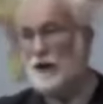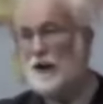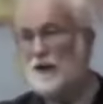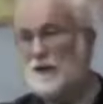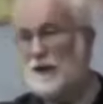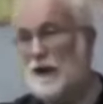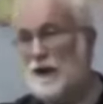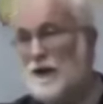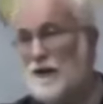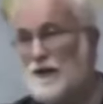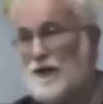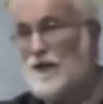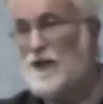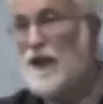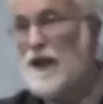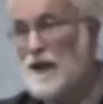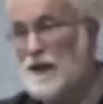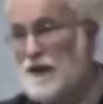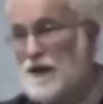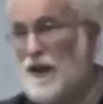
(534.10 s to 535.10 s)
that
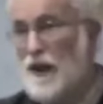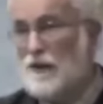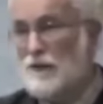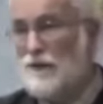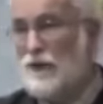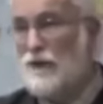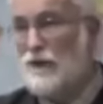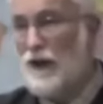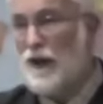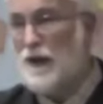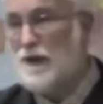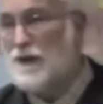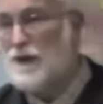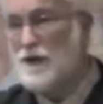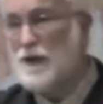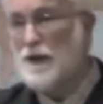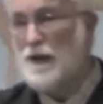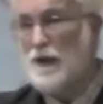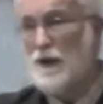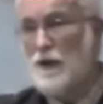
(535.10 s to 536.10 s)
state
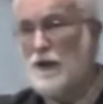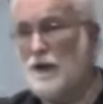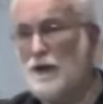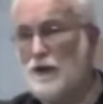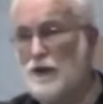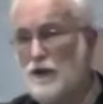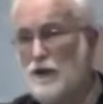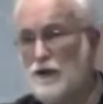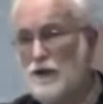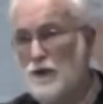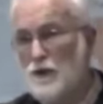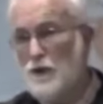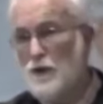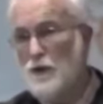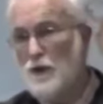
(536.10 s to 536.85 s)
sacrifice to